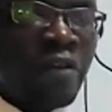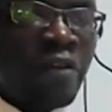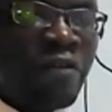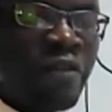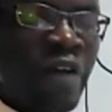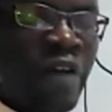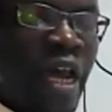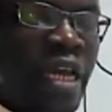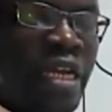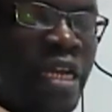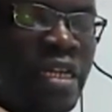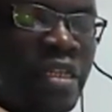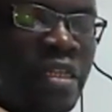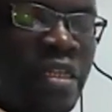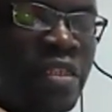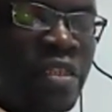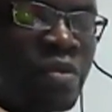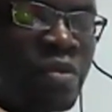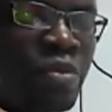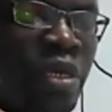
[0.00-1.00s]
find
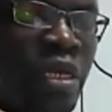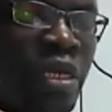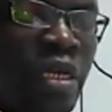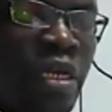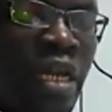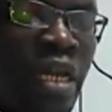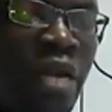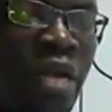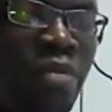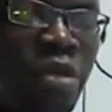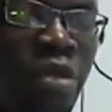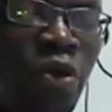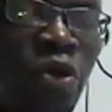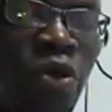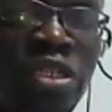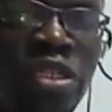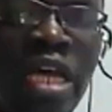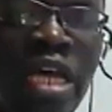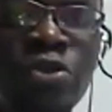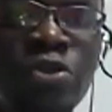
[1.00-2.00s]
this being done,
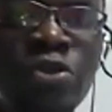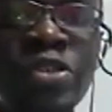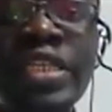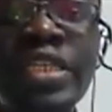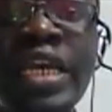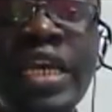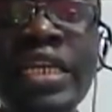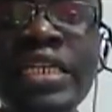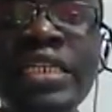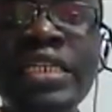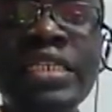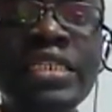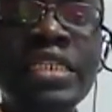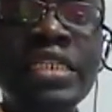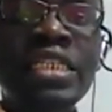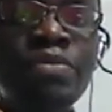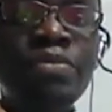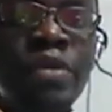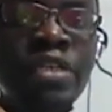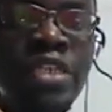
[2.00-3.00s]
because, as we said, it is
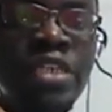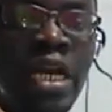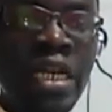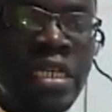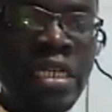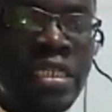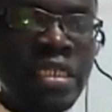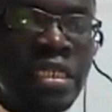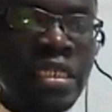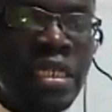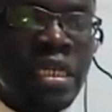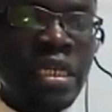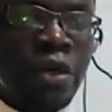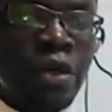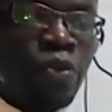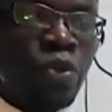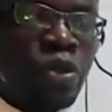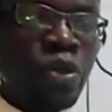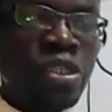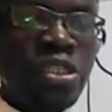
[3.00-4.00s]
a specialty
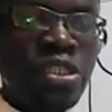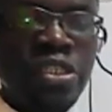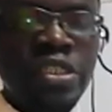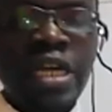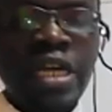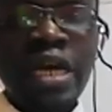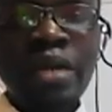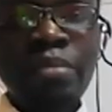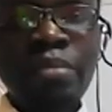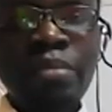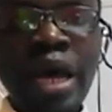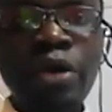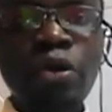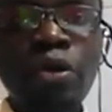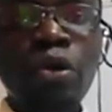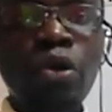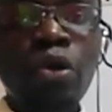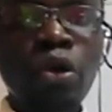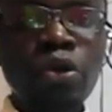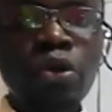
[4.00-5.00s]
which is done by
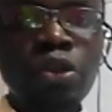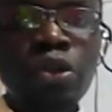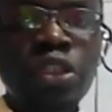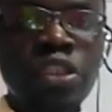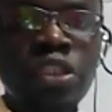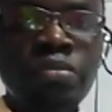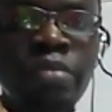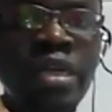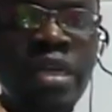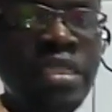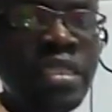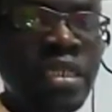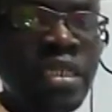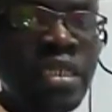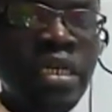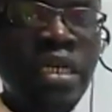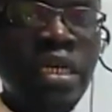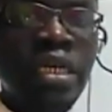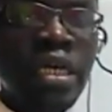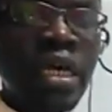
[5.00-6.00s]
oncologists. But
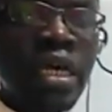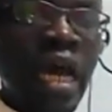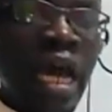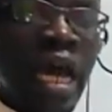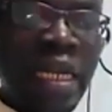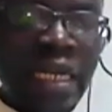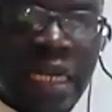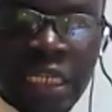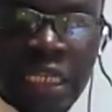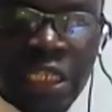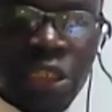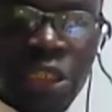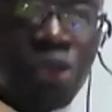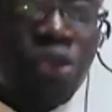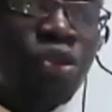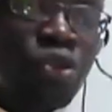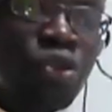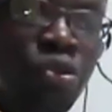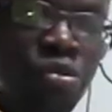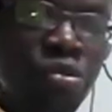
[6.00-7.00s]
at least you
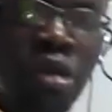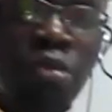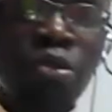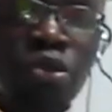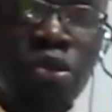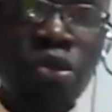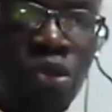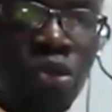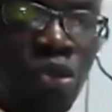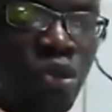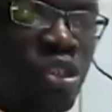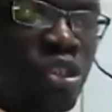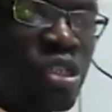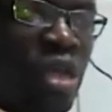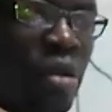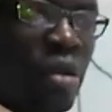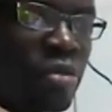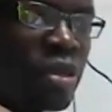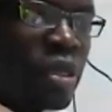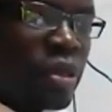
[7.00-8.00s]
should be able to know
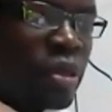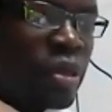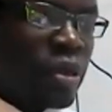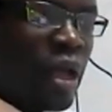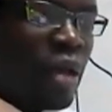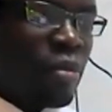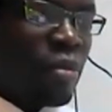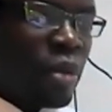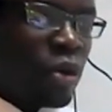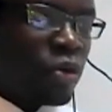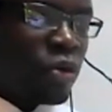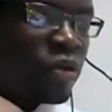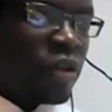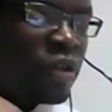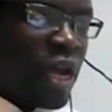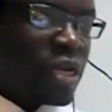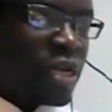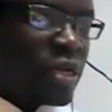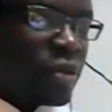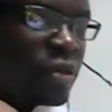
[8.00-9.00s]
something about
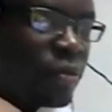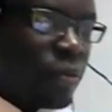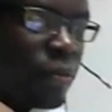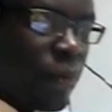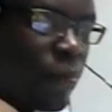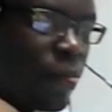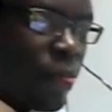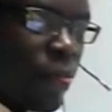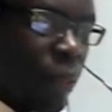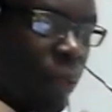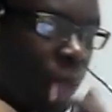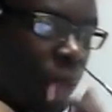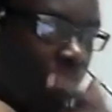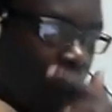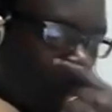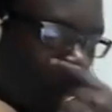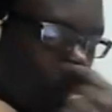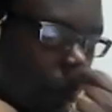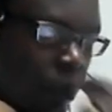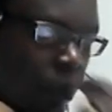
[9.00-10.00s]
that.
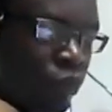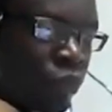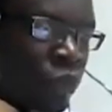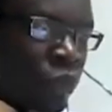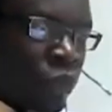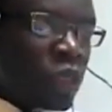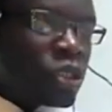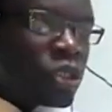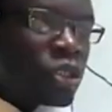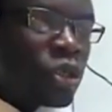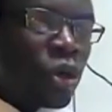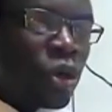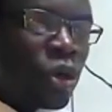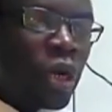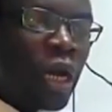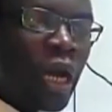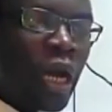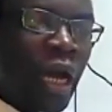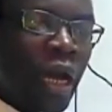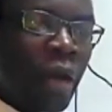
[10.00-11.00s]
So
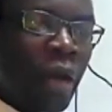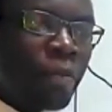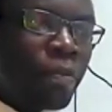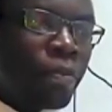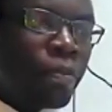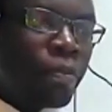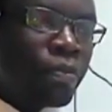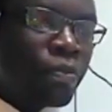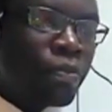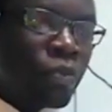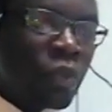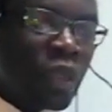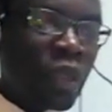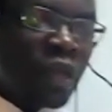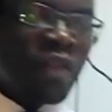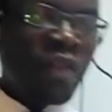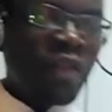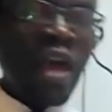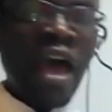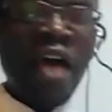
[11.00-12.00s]

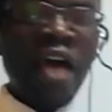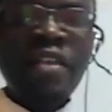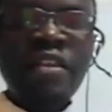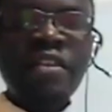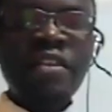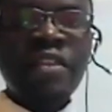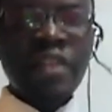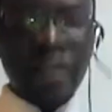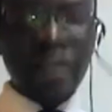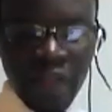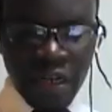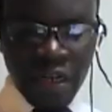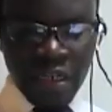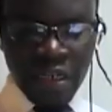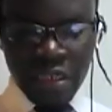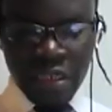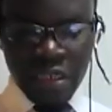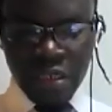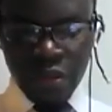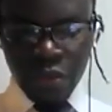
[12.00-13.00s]
the other thing that
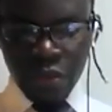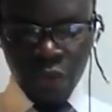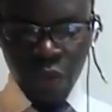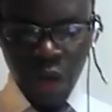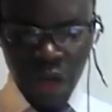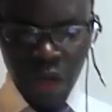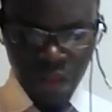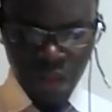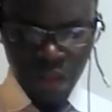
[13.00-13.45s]
is worth